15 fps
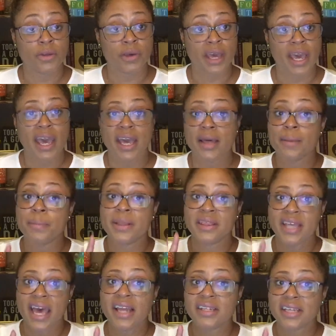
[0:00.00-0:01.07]
Okay?
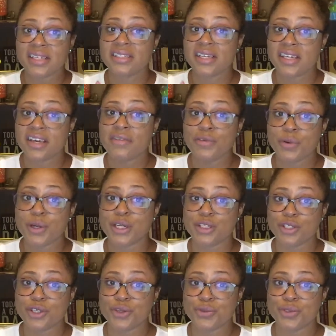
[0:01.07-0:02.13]
But that doesn't give you an
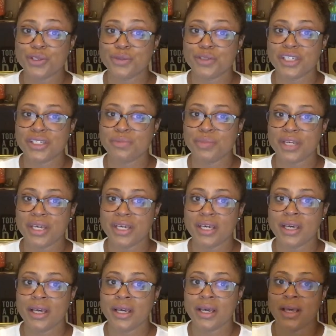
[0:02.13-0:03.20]
excuse to just
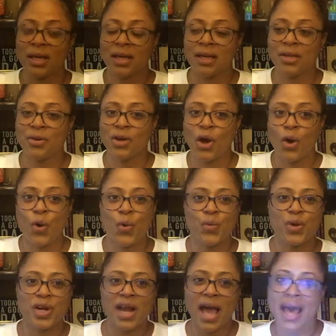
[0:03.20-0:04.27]
be,
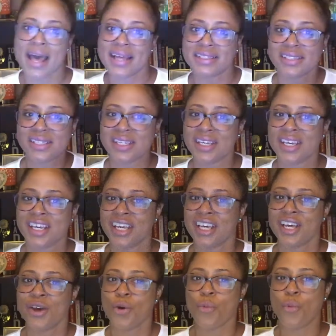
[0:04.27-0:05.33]
not
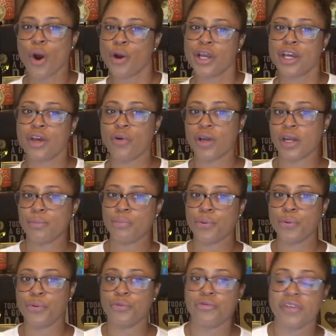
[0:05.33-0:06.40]
working on
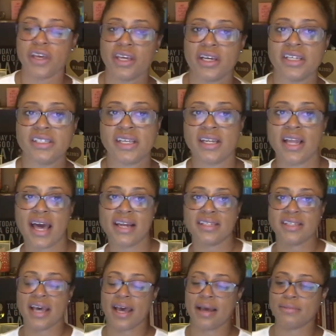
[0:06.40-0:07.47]
improving. Because a lot
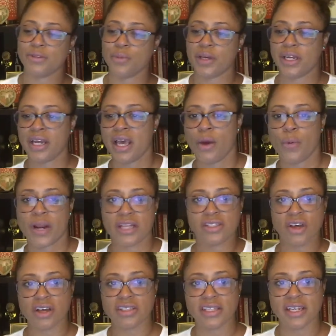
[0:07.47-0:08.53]
of times when I
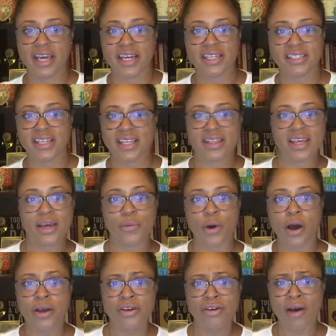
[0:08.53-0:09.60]
talk to ladies, they think,
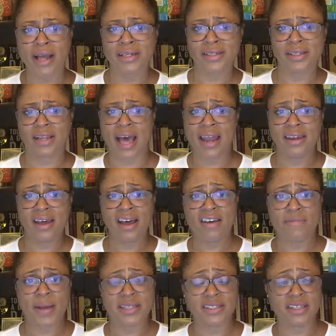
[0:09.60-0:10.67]
well, I
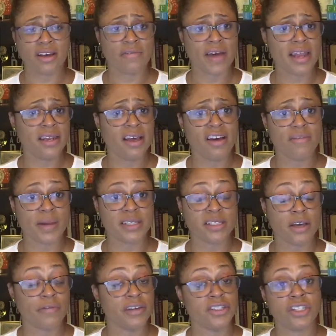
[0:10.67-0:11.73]
love myself. I love
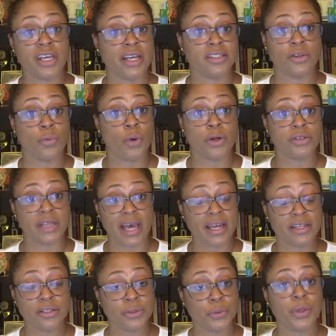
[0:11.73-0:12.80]
myself. And she has the worst
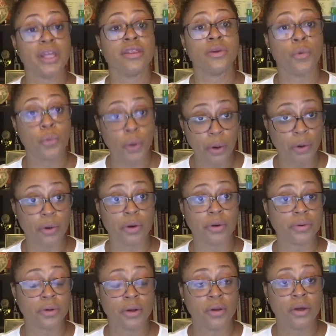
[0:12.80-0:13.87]
attitude in the world.